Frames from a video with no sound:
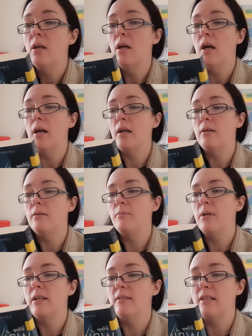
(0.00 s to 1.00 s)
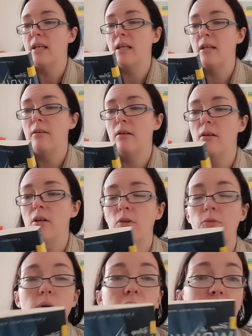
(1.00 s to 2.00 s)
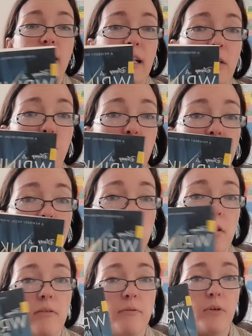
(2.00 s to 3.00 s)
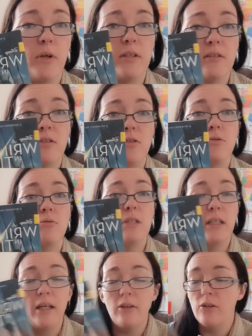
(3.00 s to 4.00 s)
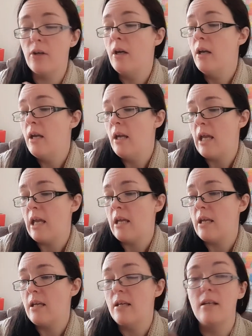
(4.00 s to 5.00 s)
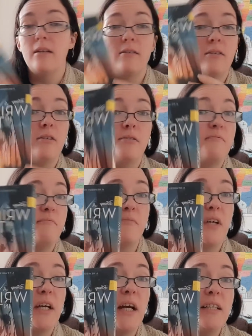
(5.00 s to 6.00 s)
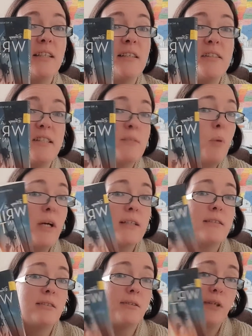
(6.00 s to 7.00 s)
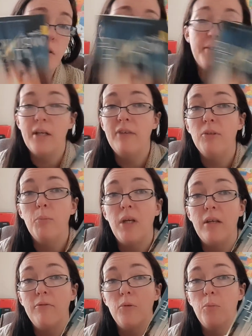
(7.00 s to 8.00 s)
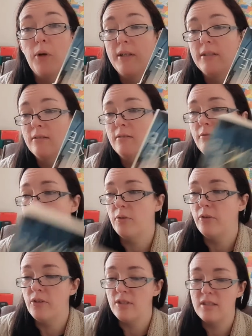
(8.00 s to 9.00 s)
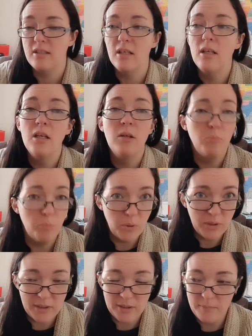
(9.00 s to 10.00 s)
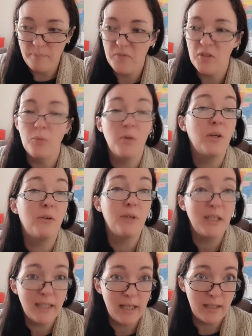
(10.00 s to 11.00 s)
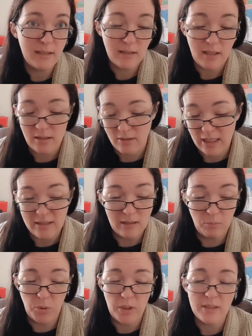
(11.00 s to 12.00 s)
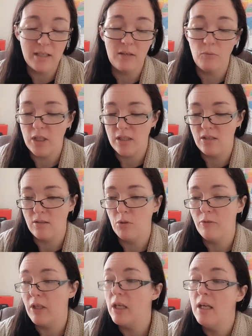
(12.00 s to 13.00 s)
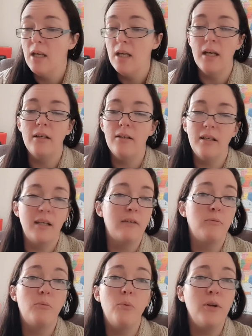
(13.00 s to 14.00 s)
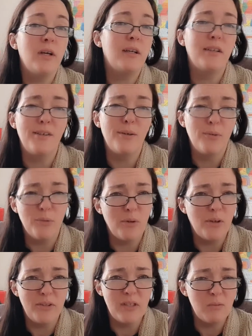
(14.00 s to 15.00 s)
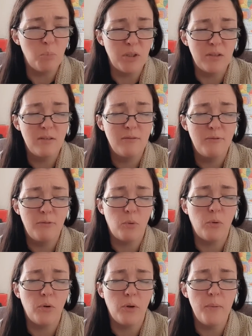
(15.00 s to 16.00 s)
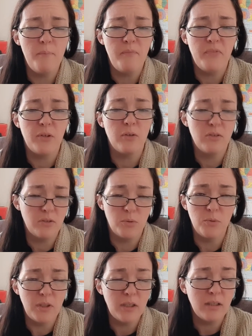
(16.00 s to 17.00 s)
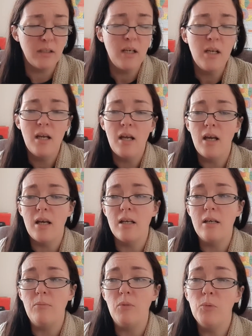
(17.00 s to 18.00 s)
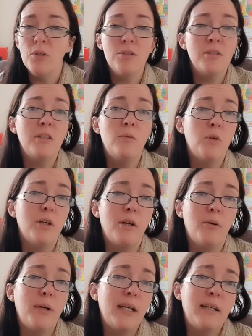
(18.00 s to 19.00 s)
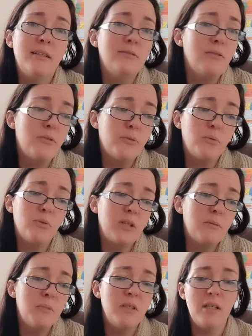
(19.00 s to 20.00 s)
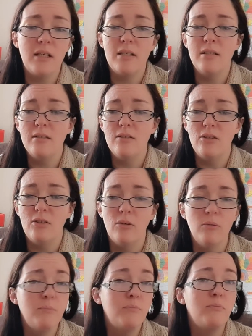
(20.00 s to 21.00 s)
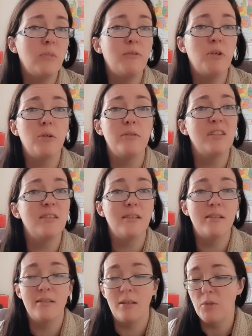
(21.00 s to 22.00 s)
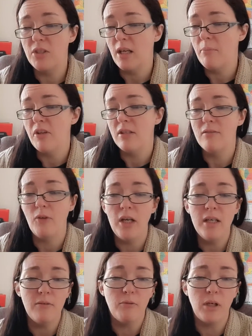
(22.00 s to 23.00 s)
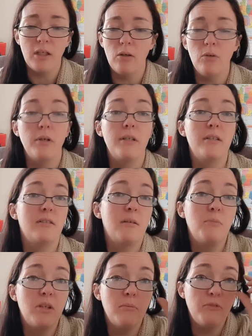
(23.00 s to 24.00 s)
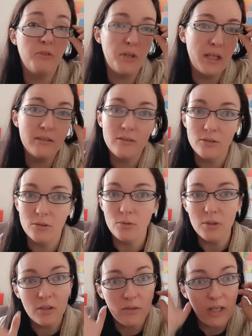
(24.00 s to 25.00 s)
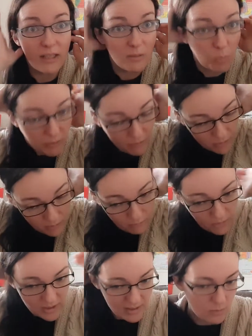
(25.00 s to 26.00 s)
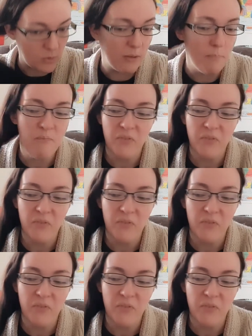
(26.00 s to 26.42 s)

as a read aloud book for us to do together. And I got it in this box, so now I don't have to pay full price for this book. So we're going to read that at some point and watch the movie. Again, we're not going to go through all these books for the school year. We're just going to work our way through them, and you know, if it goes into the summertime, that's fine. If we got to hold on to some of them for next school year, that's perfectly fine as well.